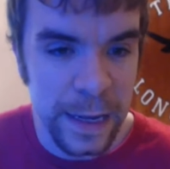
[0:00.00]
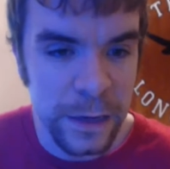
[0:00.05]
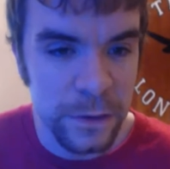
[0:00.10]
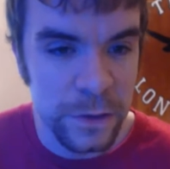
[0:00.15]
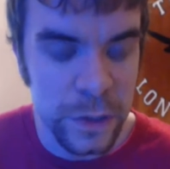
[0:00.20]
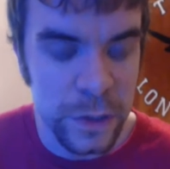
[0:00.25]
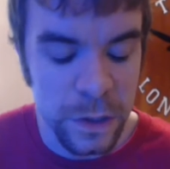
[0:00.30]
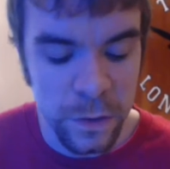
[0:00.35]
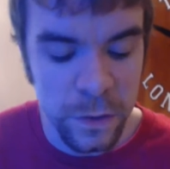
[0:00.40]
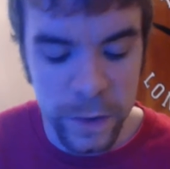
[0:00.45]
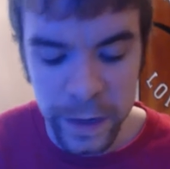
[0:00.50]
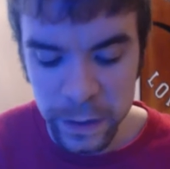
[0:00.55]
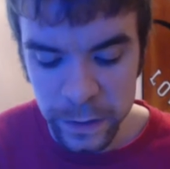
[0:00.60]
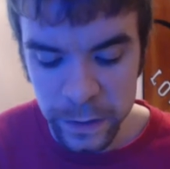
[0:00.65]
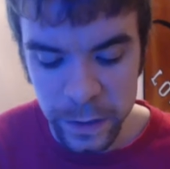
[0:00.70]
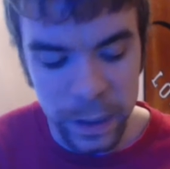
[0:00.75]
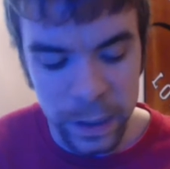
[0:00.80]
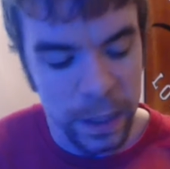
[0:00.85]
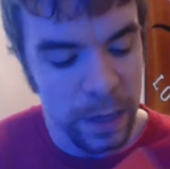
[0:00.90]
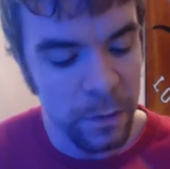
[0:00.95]
There's no way I was
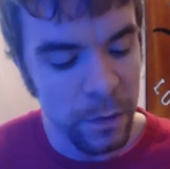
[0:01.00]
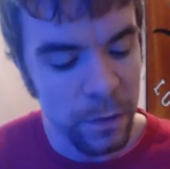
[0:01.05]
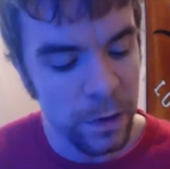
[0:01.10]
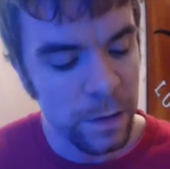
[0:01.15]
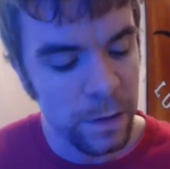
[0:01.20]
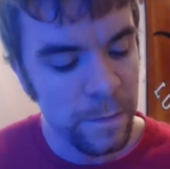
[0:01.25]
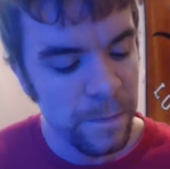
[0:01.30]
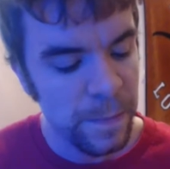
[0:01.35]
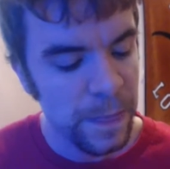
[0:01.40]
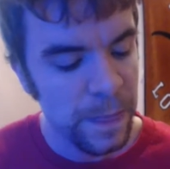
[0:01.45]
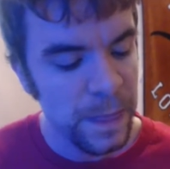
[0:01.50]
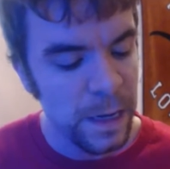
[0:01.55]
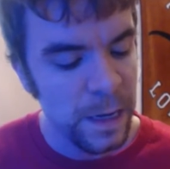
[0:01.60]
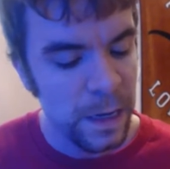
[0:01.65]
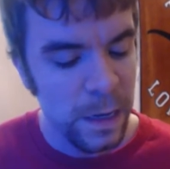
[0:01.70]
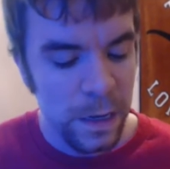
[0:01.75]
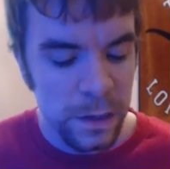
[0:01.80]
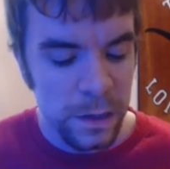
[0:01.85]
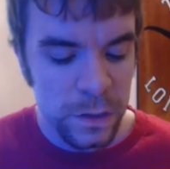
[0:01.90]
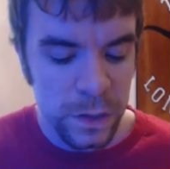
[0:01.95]
going to get one.
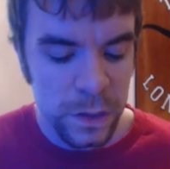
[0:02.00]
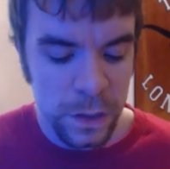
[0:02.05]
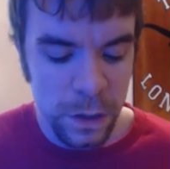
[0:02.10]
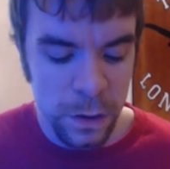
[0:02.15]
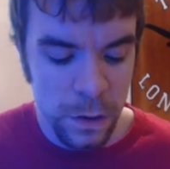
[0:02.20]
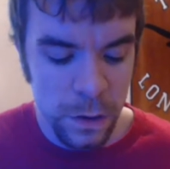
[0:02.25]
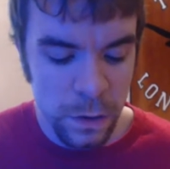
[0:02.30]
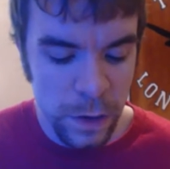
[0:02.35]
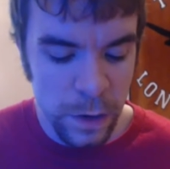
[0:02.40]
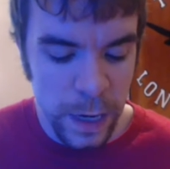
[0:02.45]
So